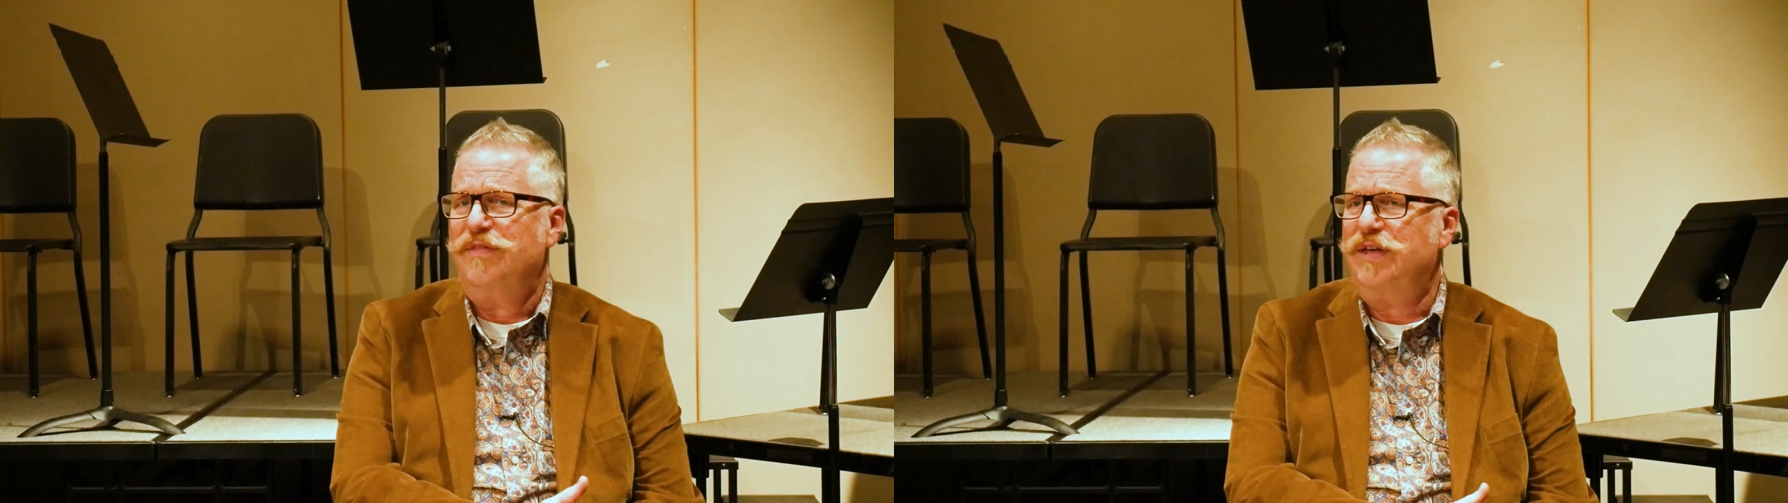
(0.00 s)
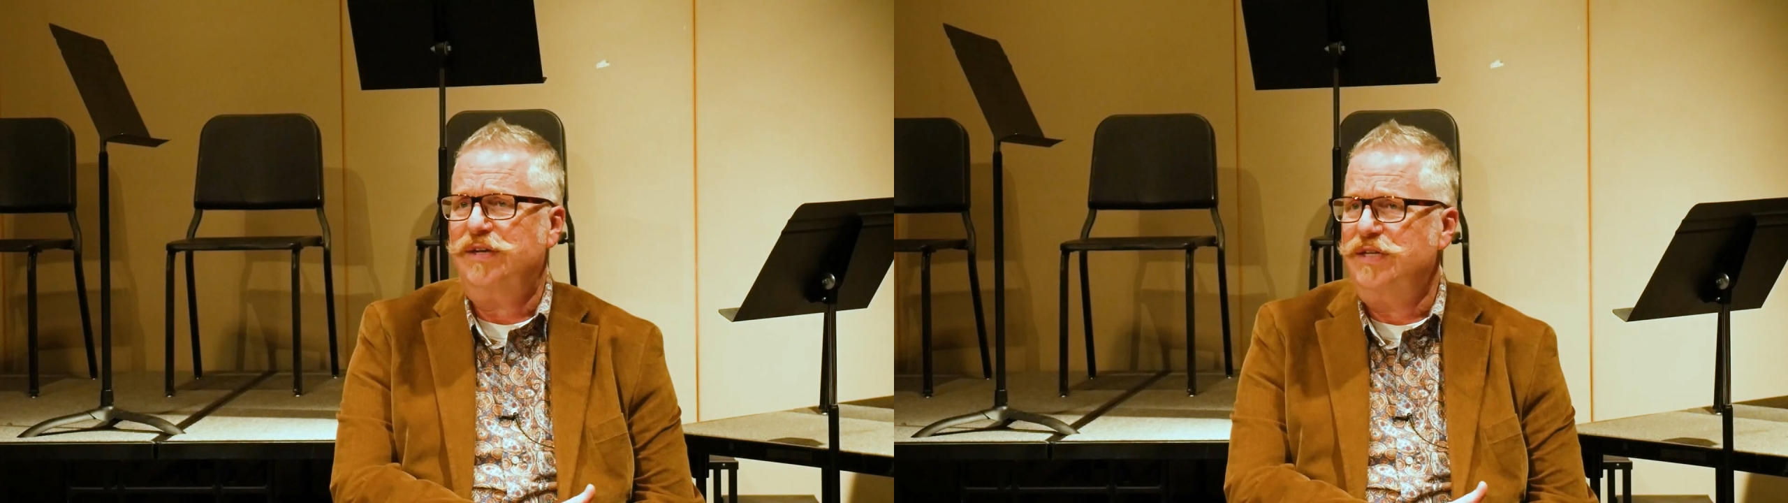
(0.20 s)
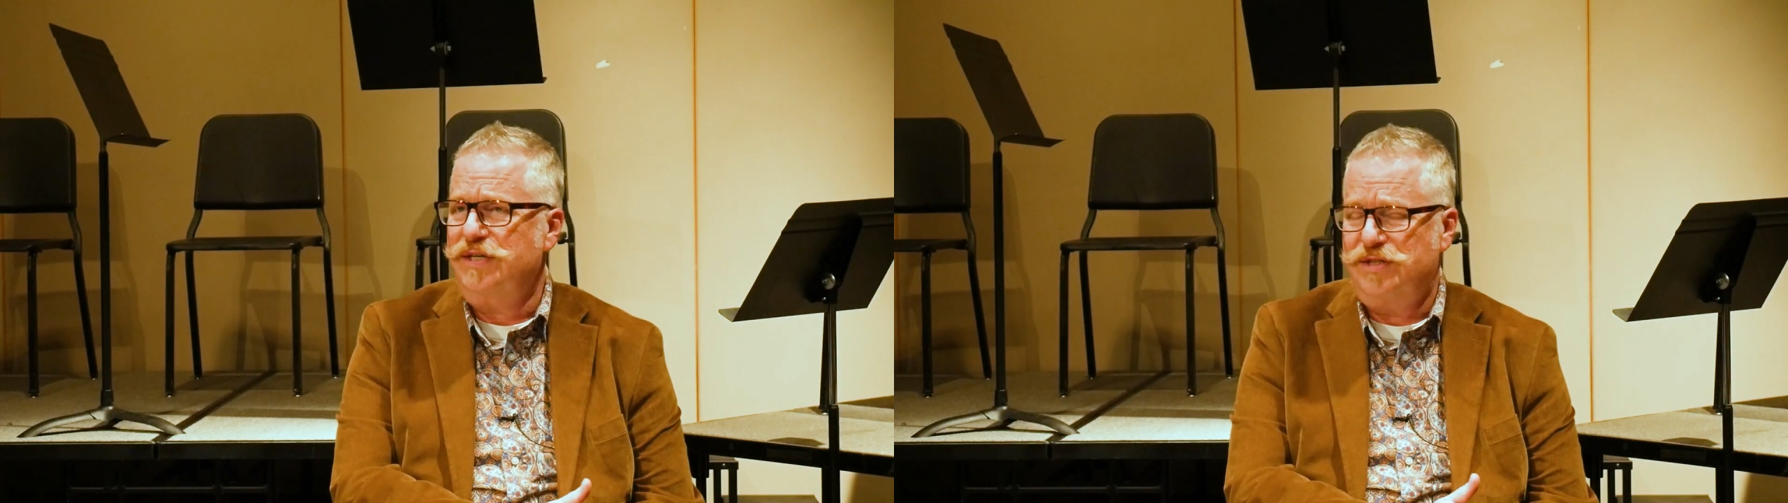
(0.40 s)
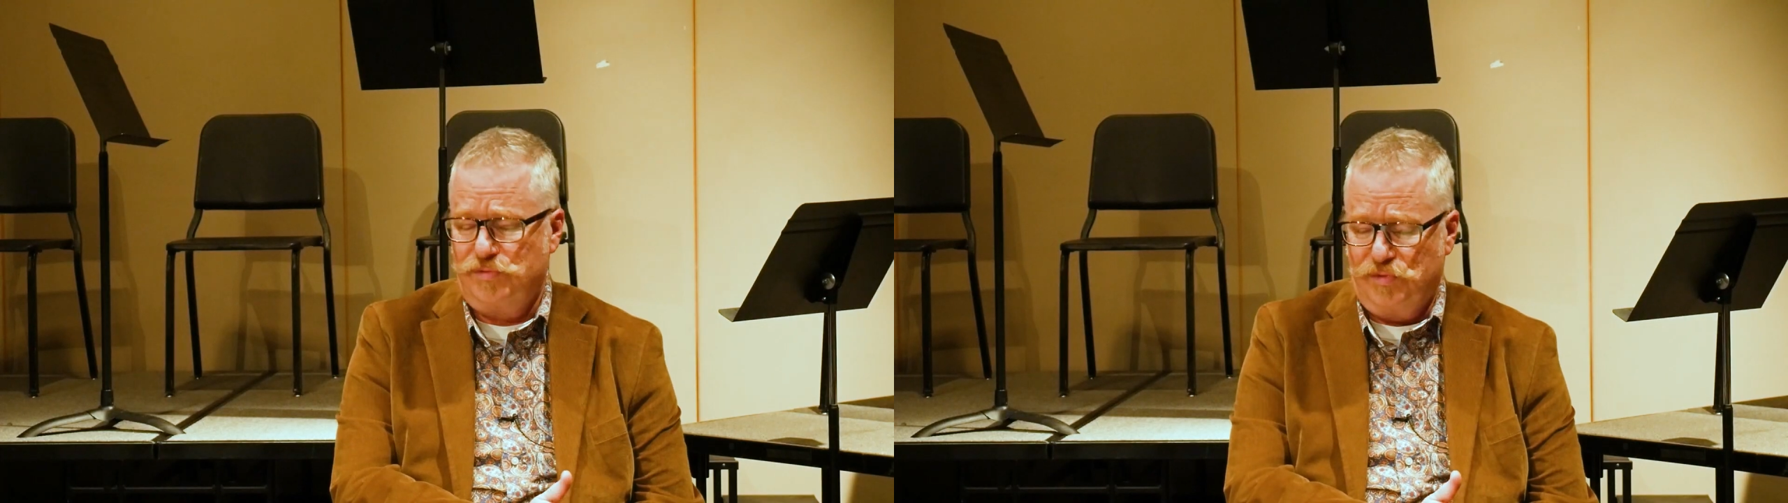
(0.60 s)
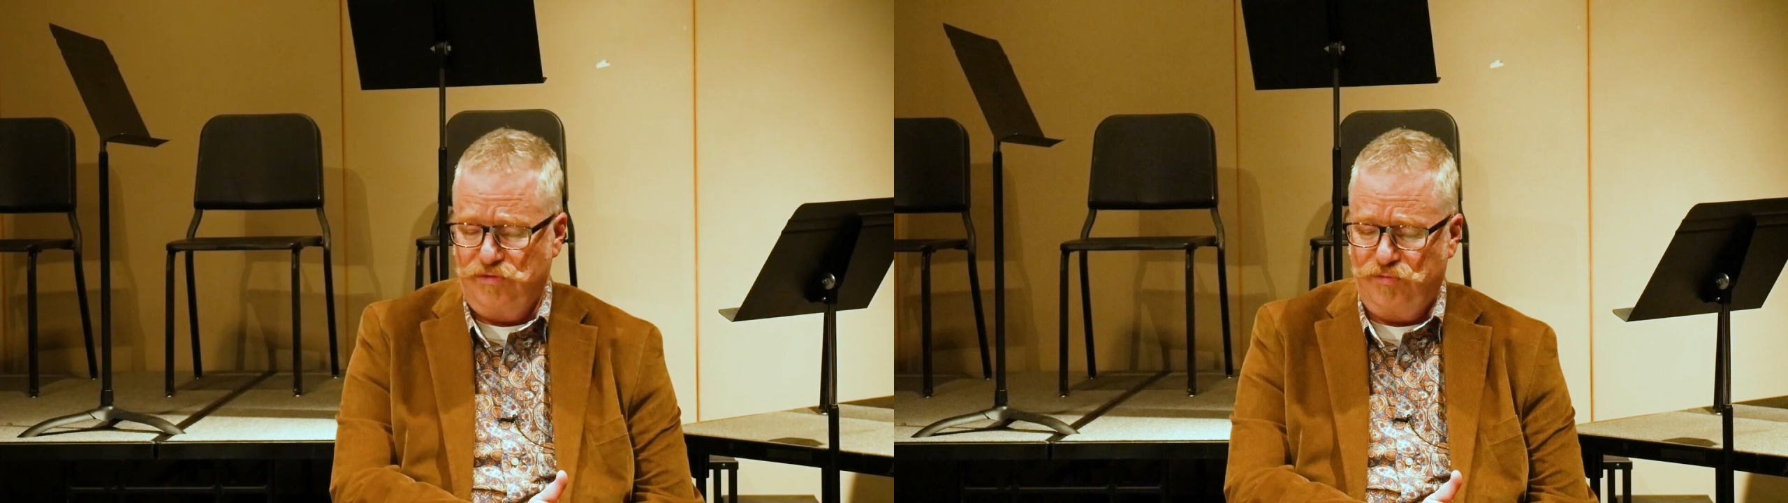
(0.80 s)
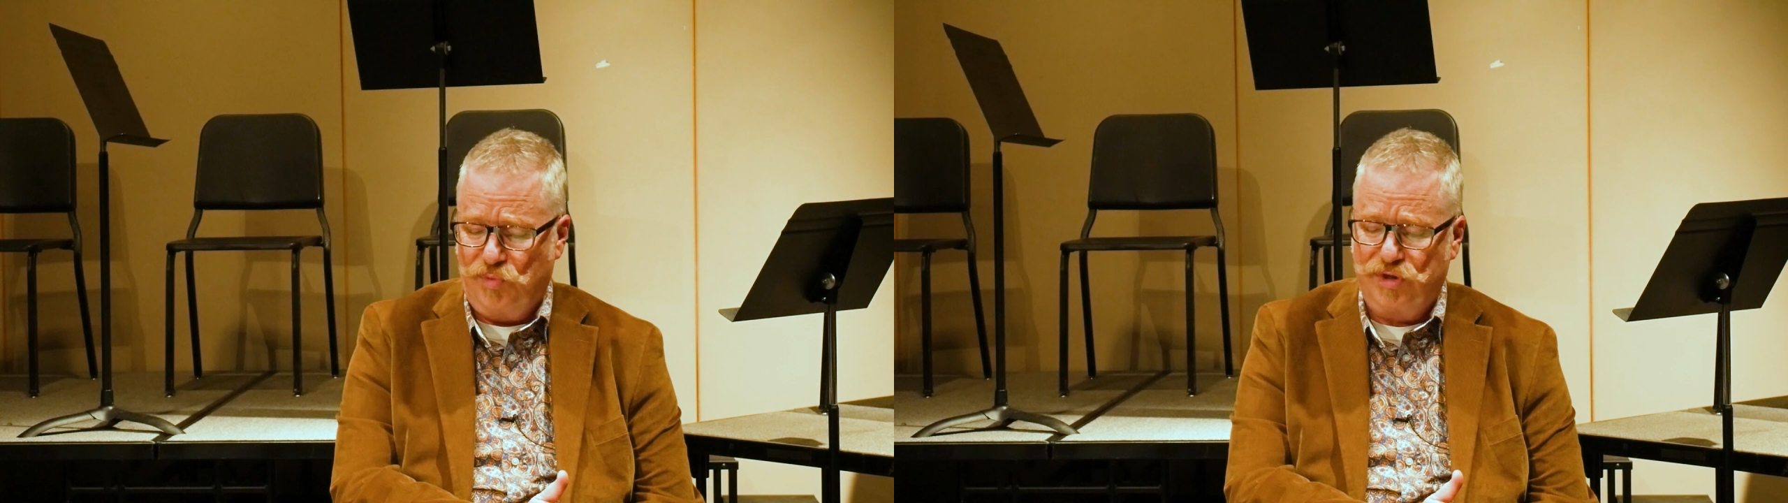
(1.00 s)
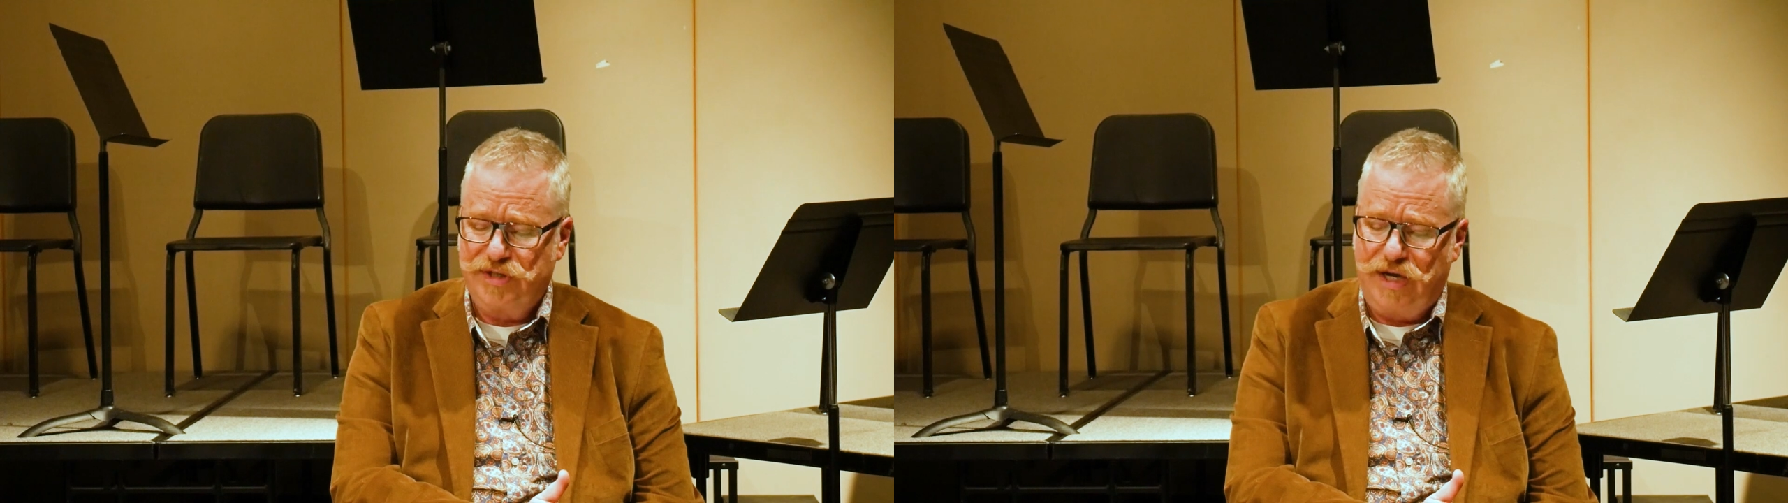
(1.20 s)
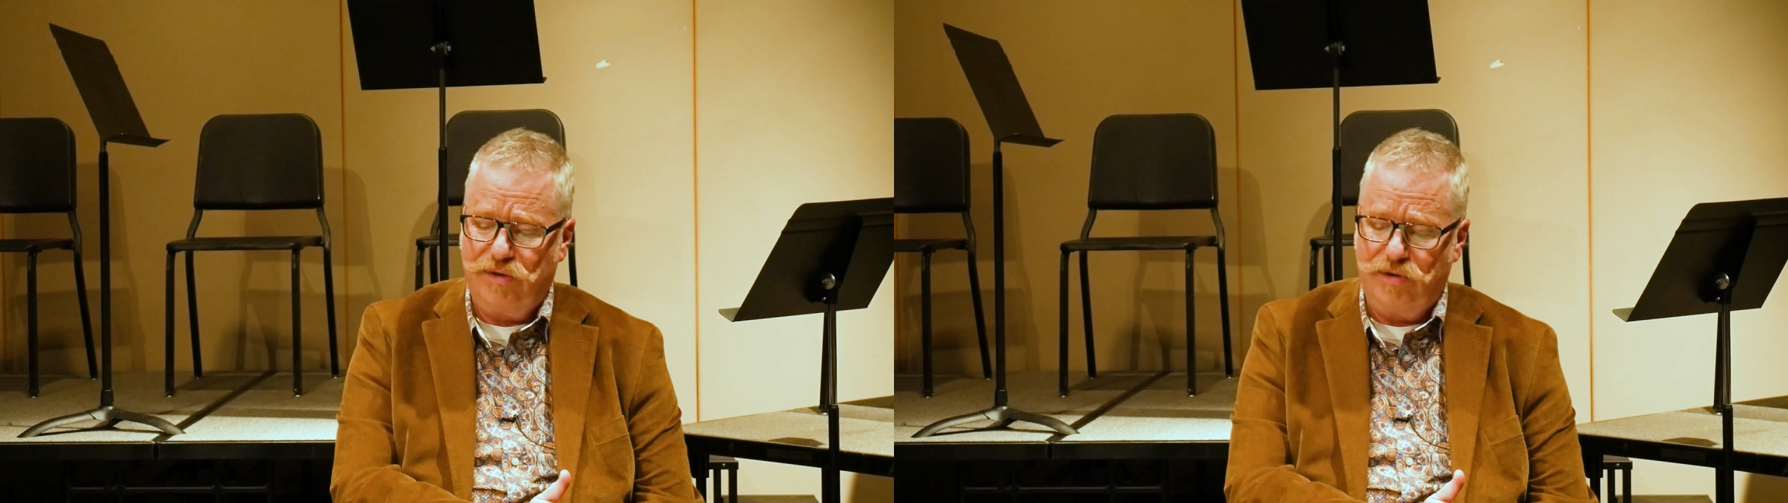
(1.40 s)
that he sort of
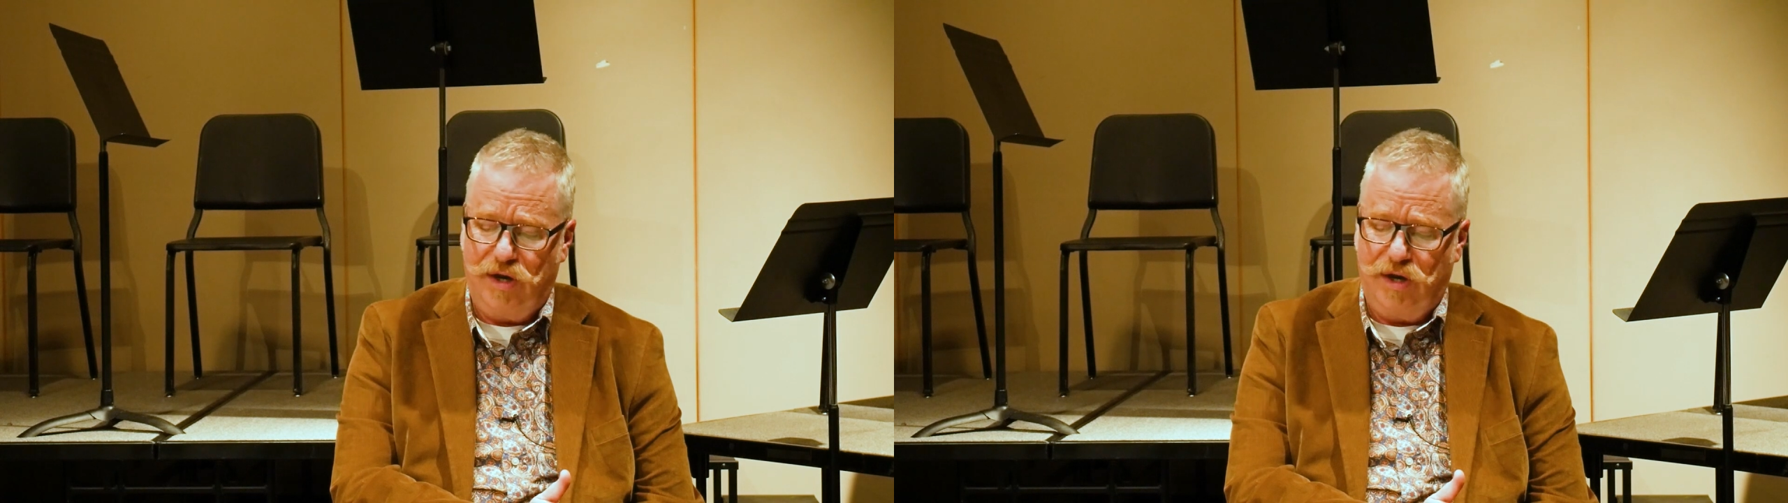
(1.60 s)
worked out